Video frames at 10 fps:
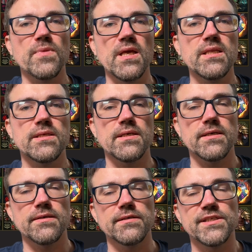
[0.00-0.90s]
it
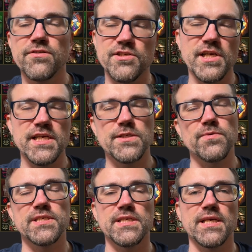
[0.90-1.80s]
synergizes
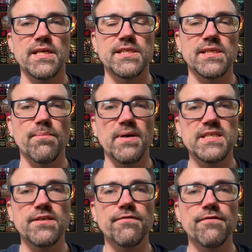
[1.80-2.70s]
with his
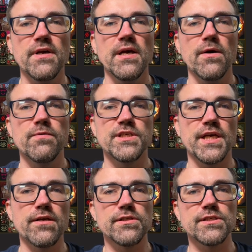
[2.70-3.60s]
passive, which
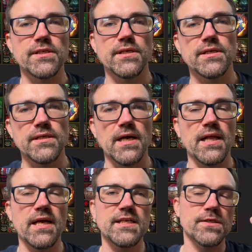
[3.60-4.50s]
heals
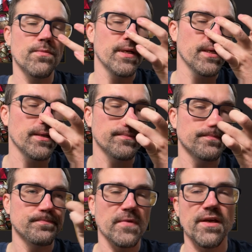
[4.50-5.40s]
allies when
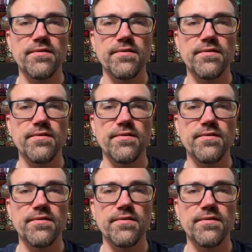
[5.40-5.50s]
he